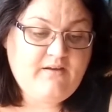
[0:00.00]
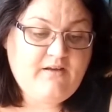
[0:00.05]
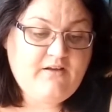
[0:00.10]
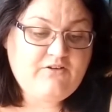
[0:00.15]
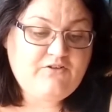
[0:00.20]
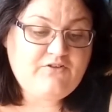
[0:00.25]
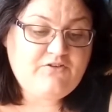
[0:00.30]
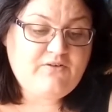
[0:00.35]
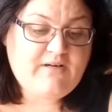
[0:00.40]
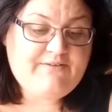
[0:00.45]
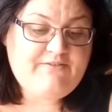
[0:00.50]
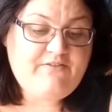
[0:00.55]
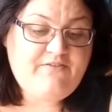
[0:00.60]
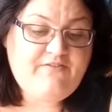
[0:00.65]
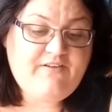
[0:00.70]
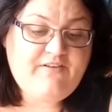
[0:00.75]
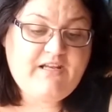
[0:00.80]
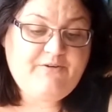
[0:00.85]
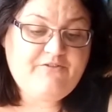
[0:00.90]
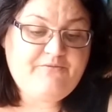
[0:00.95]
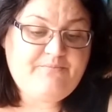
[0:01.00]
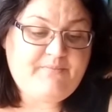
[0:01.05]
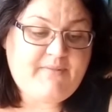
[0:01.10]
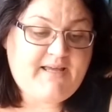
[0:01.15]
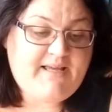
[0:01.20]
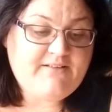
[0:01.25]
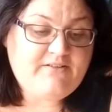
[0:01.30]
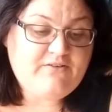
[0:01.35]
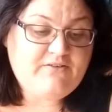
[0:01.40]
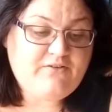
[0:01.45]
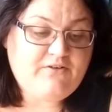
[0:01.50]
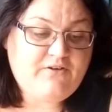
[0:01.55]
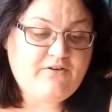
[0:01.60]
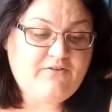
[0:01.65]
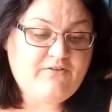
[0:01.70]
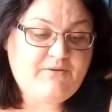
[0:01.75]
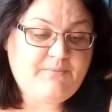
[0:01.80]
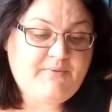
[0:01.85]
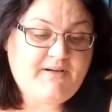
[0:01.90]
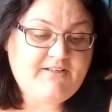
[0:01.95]
Sure, have a fling with Matt of
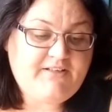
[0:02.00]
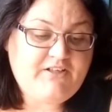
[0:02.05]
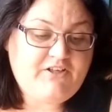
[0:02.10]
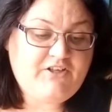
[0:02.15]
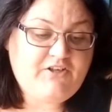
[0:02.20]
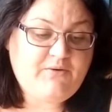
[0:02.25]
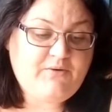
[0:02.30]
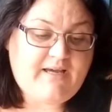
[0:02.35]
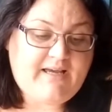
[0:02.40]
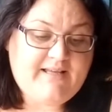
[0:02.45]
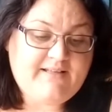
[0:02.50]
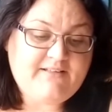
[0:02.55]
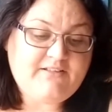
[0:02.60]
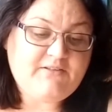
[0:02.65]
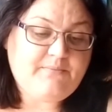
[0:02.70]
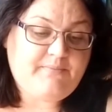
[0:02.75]
the mighty cute ass.